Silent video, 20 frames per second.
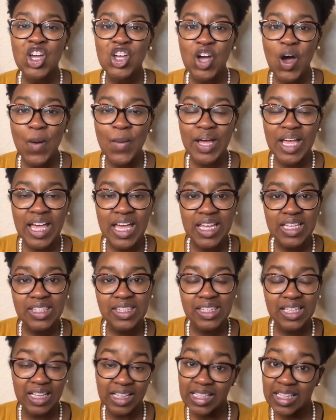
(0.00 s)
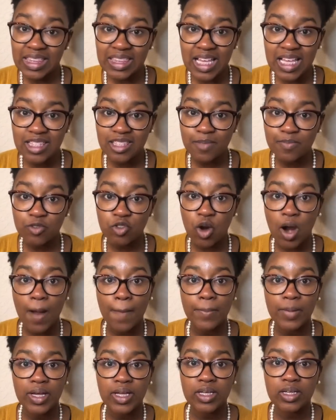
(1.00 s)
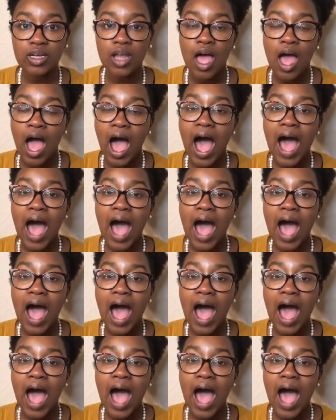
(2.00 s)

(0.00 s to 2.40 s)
go ahead, click that subscribe button.